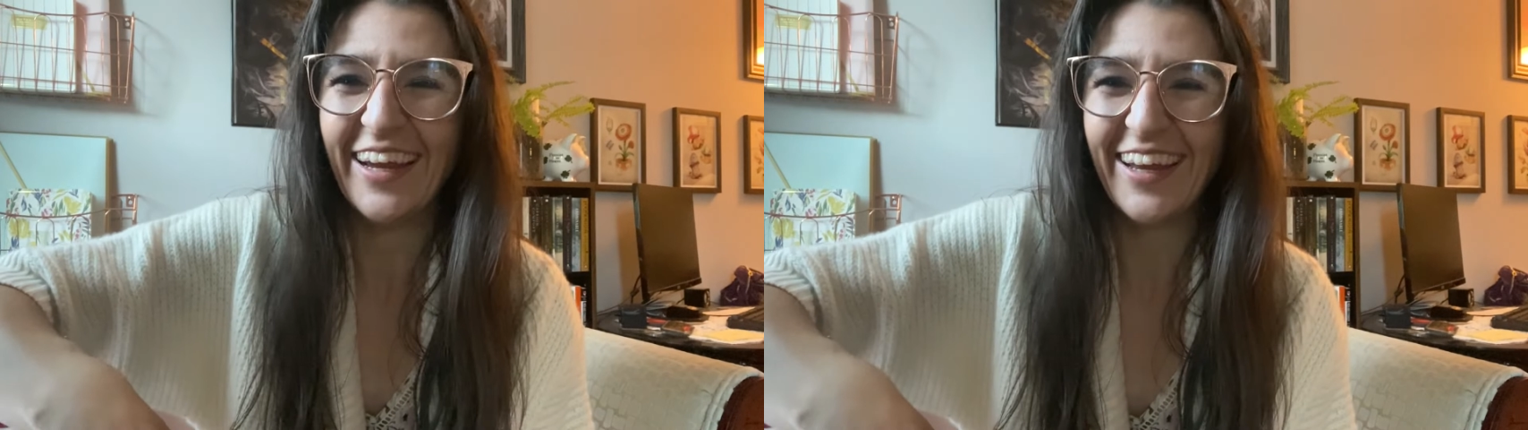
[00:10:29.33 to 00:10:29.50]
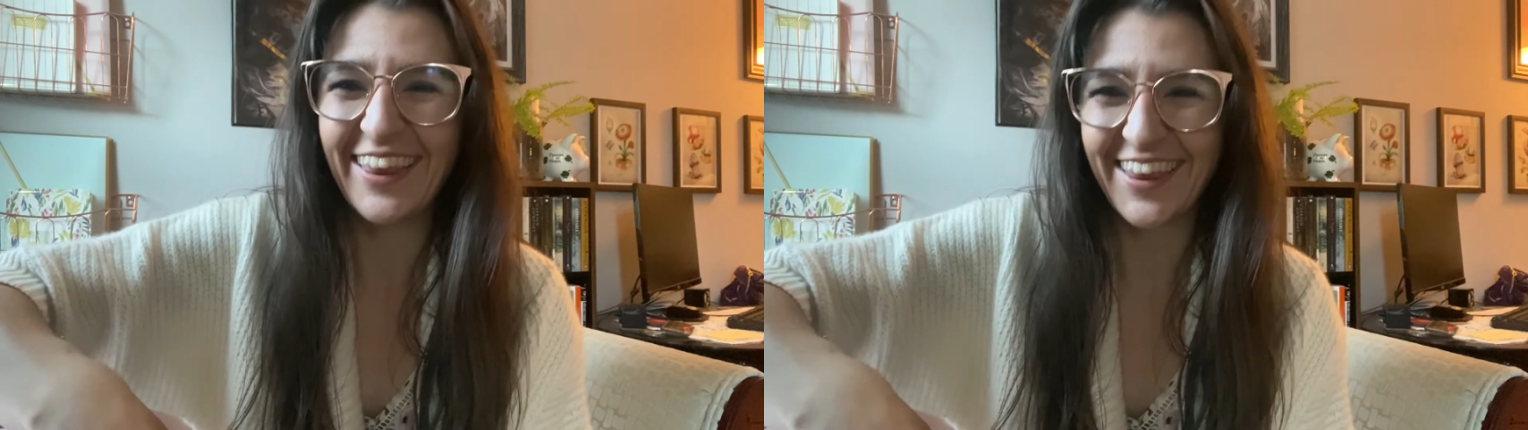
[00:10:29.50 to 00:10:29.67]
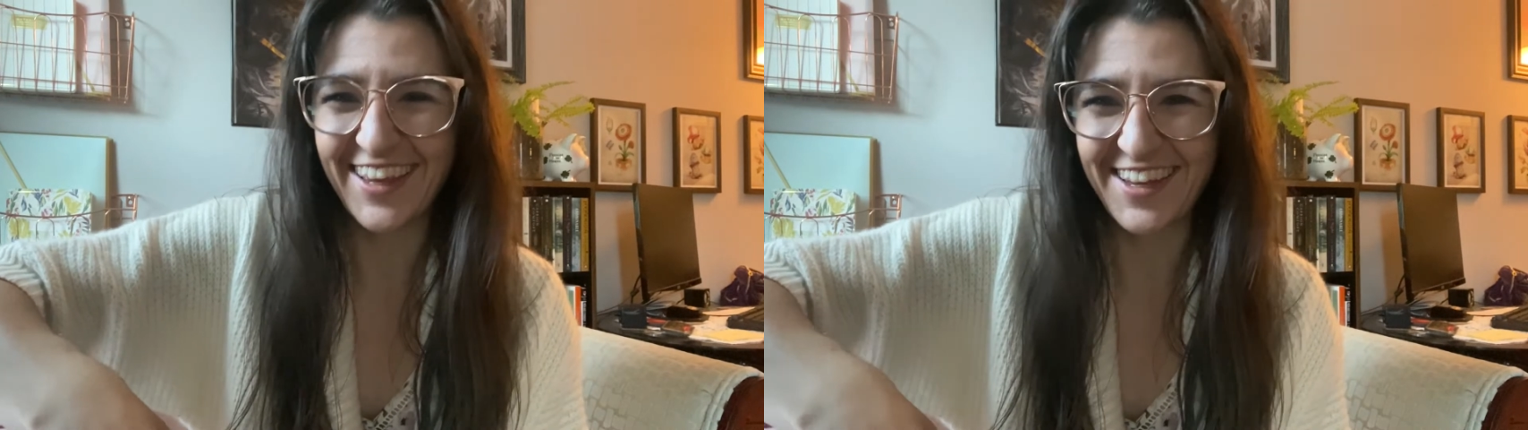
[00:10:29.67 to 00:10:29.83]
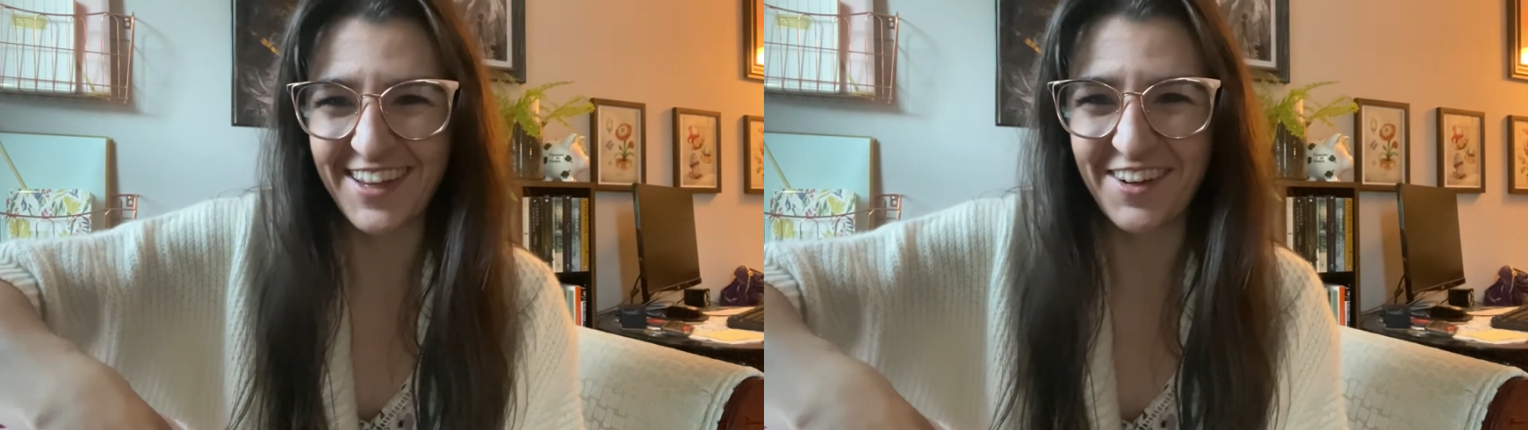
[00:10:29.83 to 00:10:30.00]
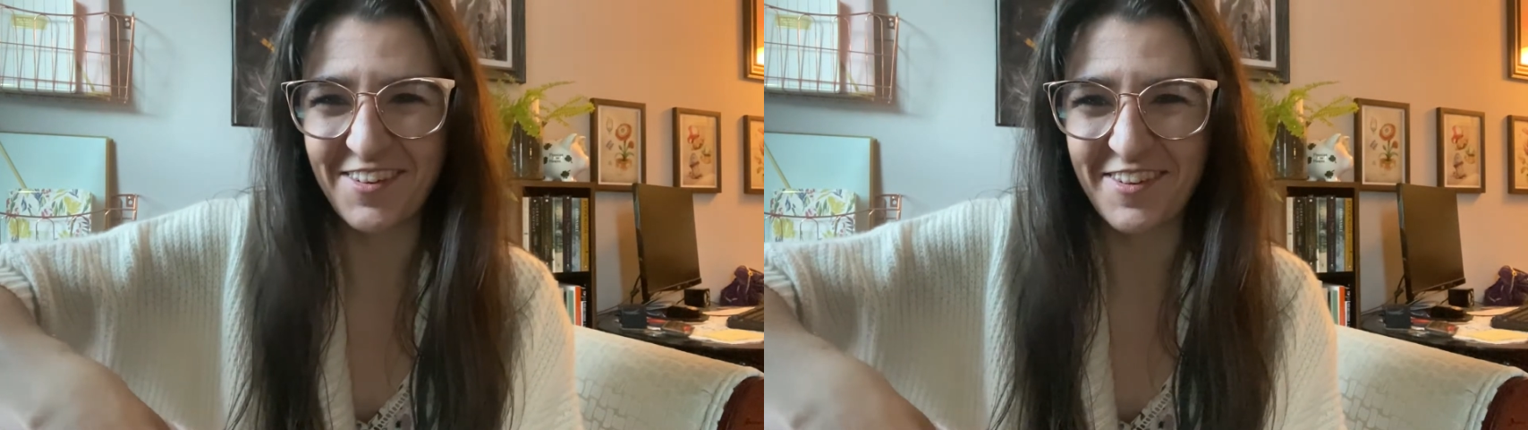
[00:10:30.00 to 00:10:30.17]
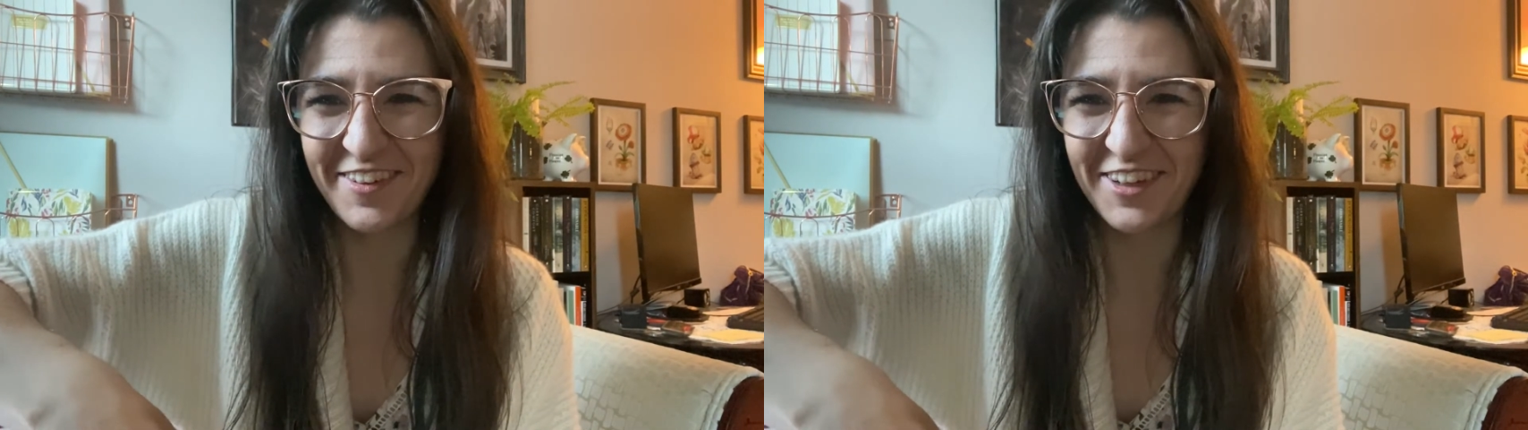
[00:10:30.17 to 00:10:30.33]
that I thought
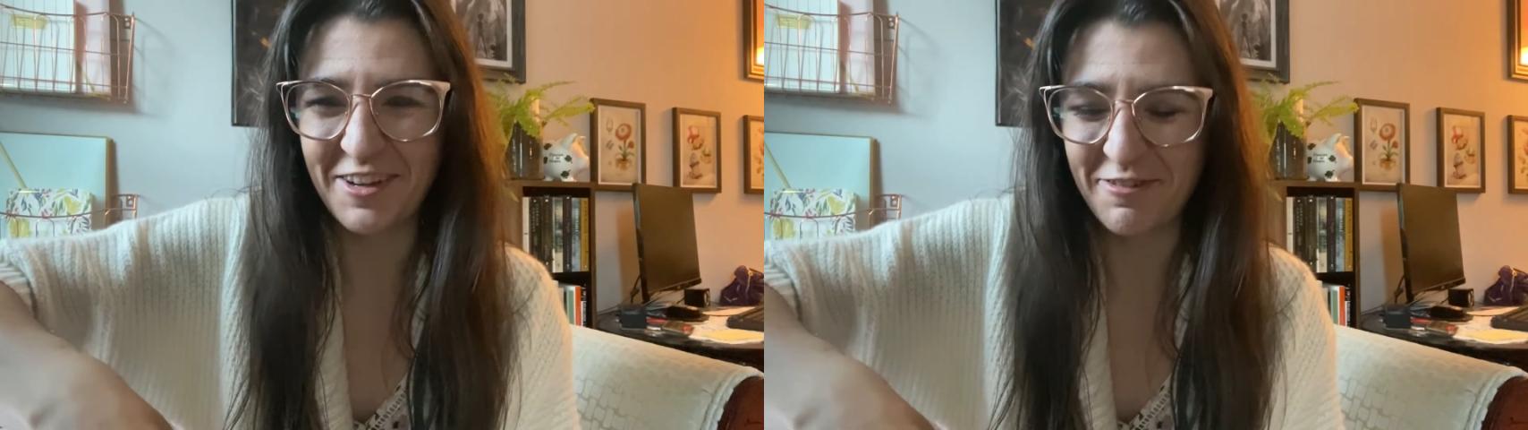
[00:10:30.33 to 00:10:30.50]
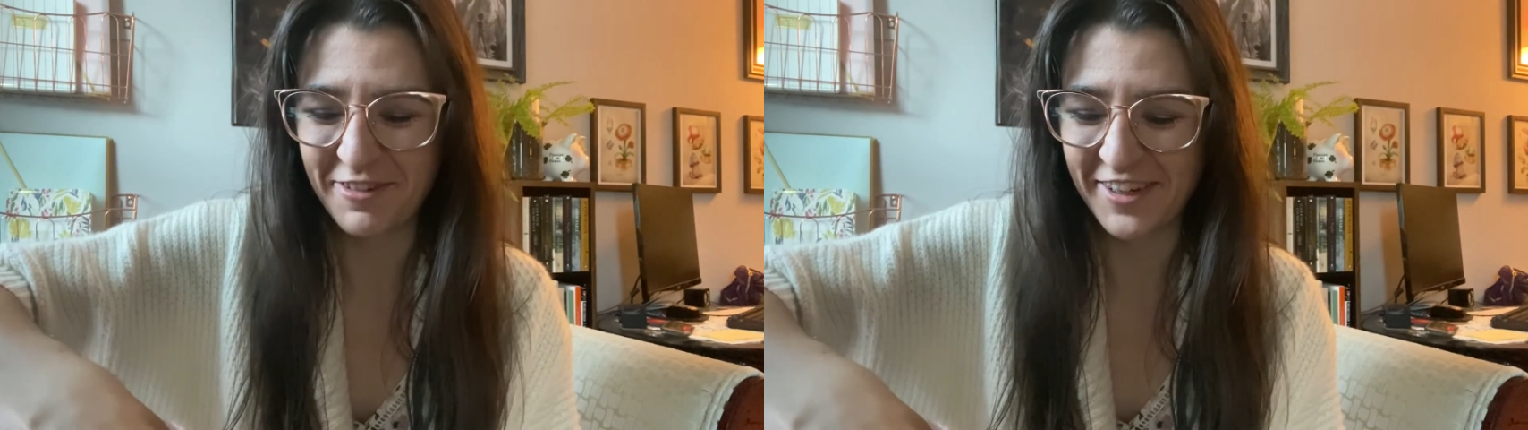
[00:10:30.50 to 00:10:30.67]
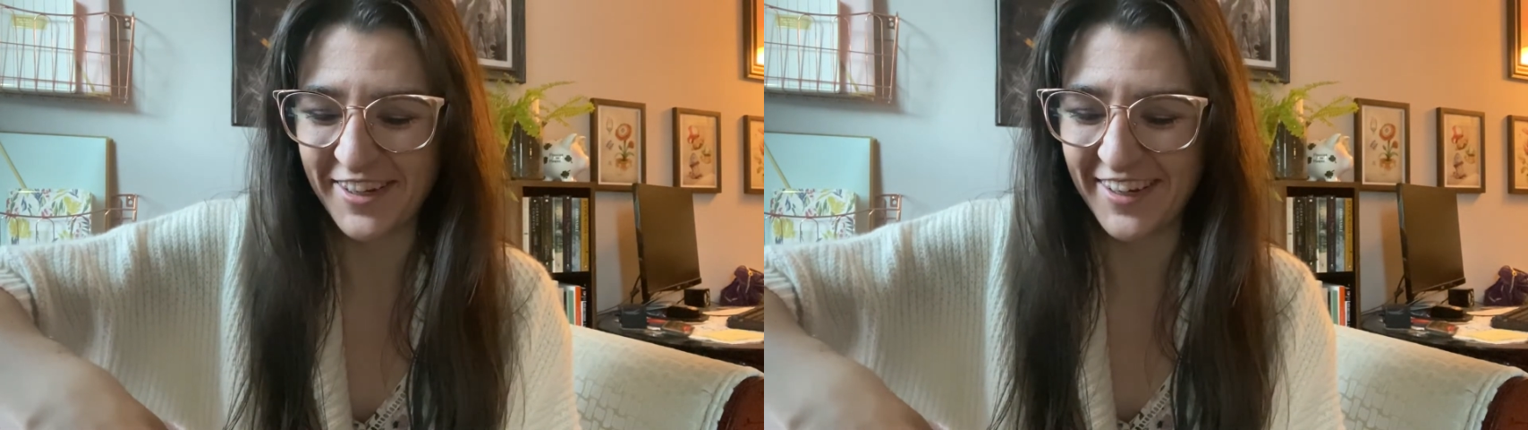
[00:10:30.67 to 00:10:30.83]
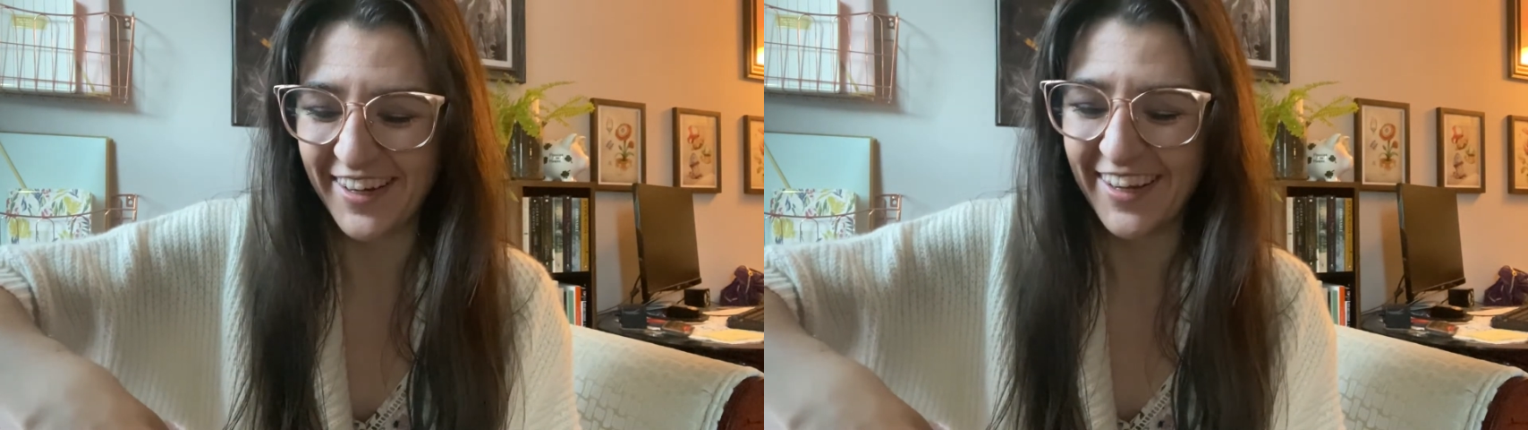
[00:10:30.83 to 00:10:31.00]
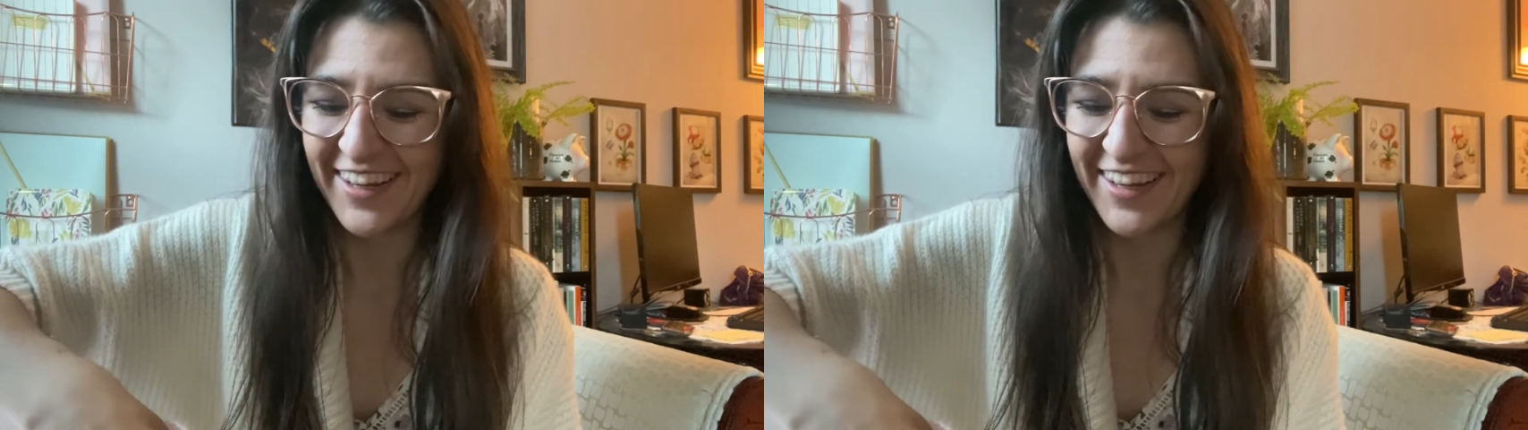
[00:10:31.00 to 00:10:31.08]
would be really fun.